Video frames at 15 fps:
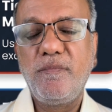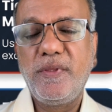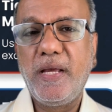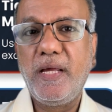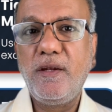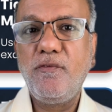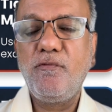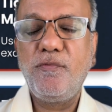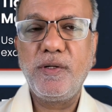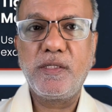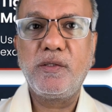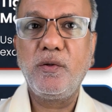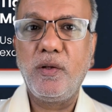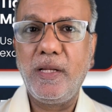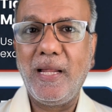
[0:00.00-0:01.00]
Then
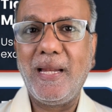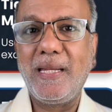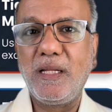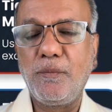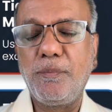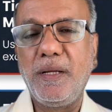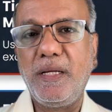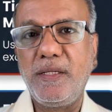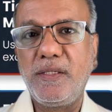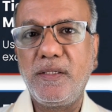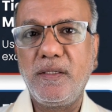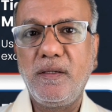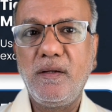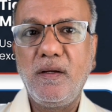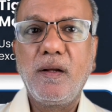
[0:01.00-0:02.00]
fix your landing
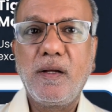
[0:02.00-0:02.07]
page.